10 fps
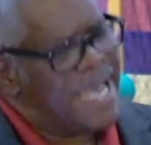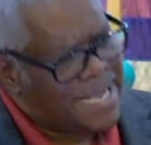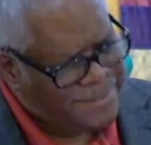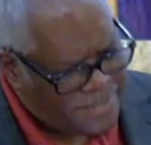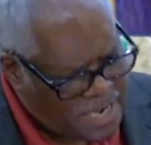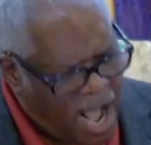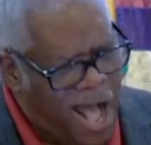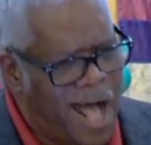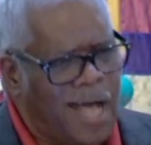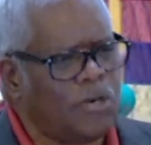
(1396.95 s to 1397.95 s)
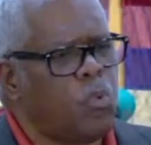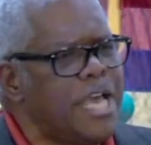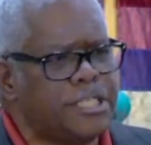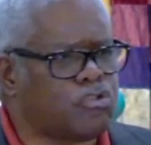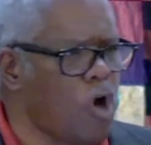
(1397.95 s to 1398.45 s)
In God
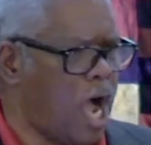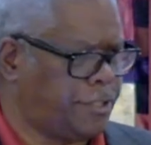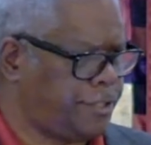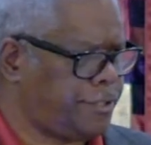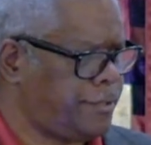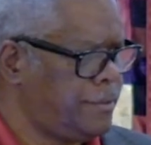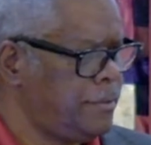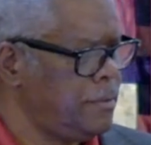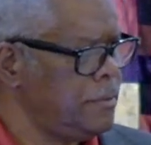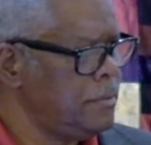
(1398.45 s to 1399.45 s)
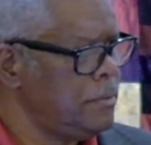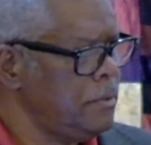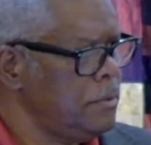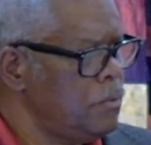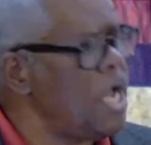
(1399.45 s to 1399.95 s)
we trust.
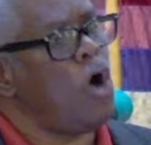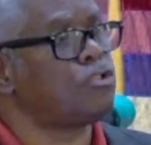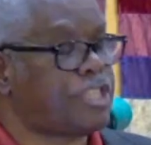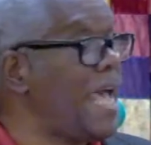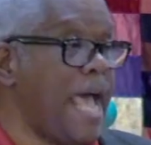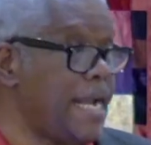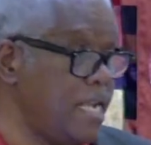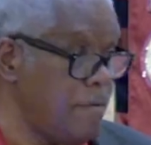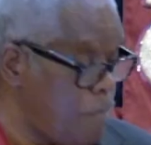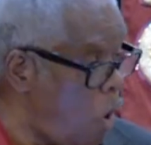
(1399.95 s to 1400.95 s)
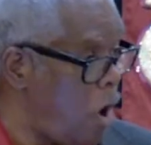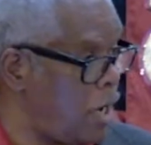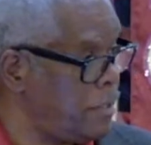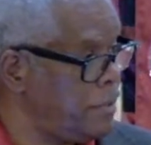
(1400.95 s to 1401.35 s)
We don't say that anymore.